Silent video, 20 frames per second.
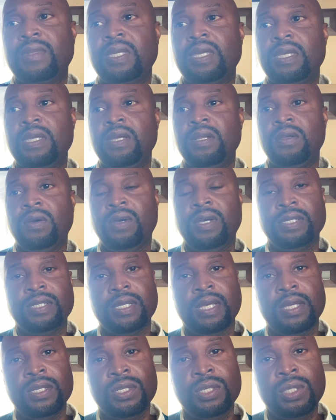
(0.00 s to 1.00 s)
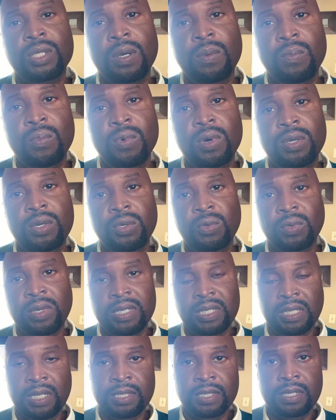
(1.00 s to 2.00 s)
as someone who
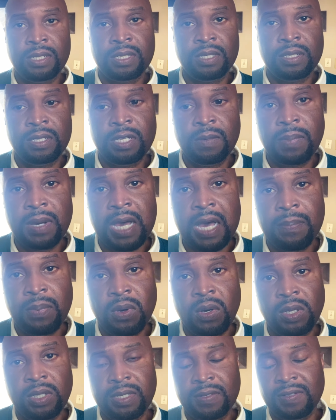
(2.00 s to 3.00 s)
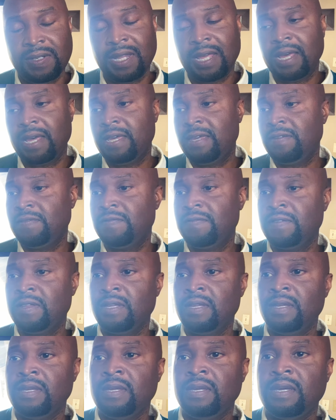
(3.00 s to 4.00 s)
has listened to hip hop all his life
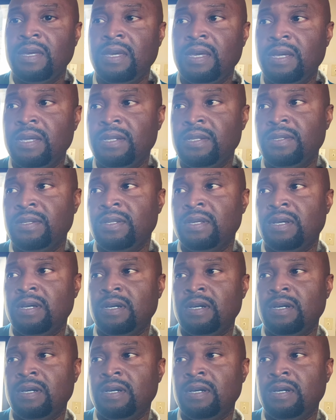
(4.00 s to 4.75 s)
and